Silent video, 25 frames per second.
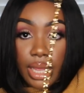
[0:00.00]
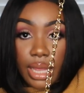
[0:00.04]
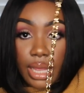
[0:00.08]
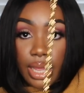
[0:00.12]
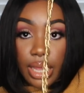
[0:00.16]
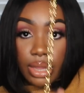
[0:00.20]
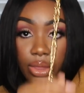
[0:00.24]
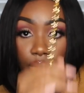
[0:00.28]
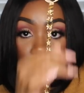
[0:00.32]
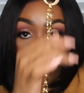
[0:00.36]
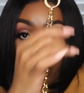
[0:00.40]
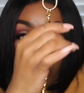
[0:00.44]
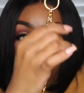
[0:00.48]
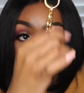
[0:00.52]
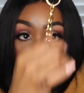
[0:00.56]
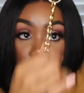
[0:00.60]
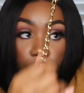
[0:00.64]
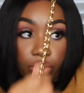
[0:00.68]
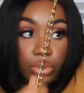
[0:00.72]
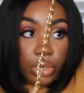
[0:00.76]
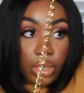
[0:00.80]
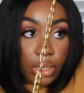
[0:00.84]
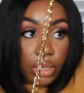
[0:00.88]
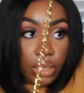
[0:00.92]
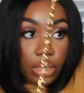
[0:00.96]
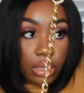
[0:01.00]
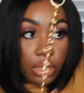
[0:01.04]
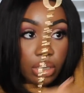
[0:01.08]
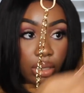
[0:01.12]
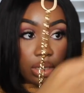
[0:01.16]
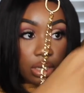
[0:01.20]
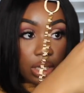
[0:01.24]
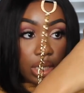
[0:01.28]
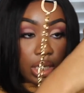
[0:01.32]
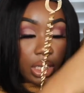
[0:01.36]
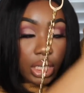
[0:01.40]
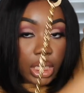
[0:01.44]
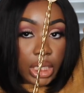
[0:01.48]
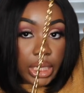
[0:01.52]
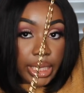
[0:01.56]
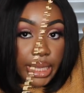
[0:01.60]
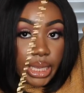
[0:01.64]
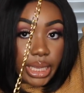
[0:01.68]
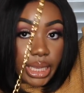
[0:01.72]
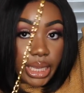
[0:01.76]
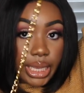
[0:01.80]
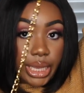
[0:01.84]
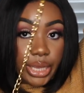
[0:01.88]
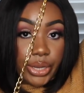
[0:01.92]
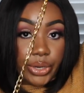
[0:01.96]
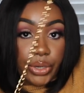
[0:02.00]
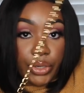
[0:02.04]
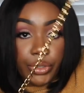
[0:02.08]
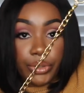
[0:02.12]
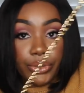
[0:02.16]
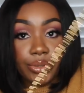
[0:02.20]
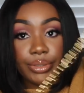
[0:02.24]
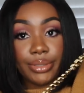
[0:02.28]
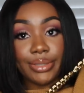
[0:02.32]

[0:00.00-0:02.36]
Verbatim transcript: and the gold here.